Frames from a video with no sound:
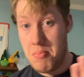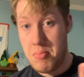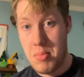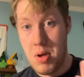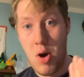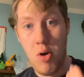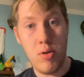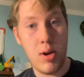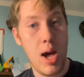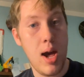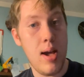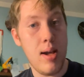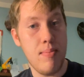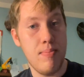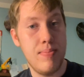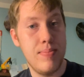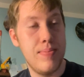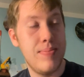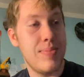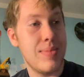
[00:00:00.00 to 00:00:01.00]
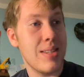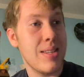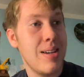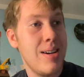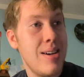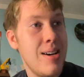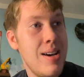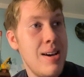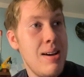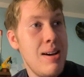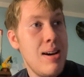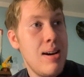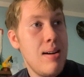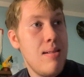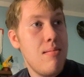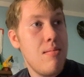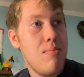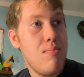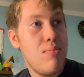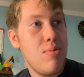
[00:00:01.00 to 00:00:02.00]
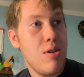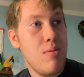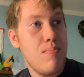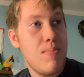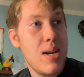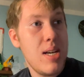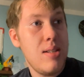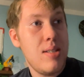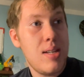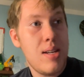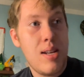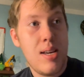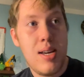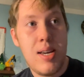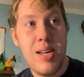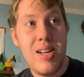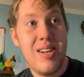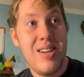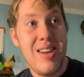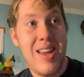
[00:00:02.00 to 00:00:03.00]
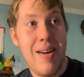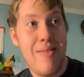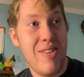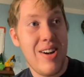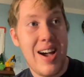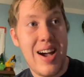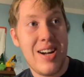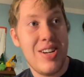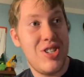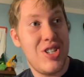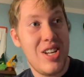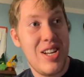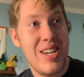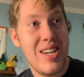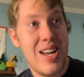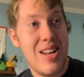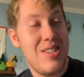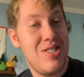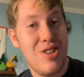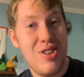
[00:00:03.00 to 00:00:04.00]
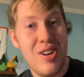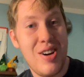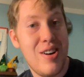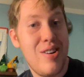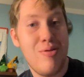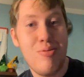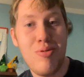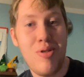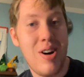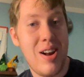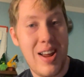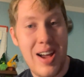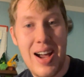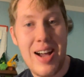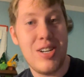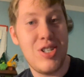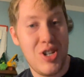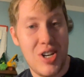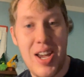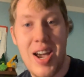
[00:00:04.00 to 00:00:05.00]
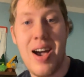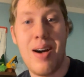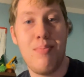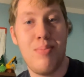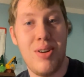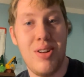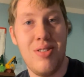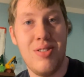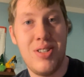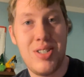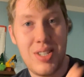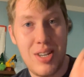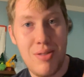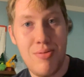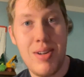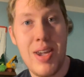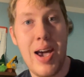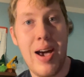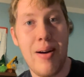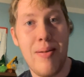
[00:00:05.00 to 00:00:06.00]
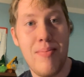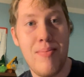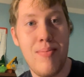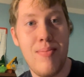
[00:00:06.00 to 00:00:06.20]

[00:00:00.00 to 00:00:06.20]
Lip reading: okay, well basically he never actually get to know what actually happened. So yeah,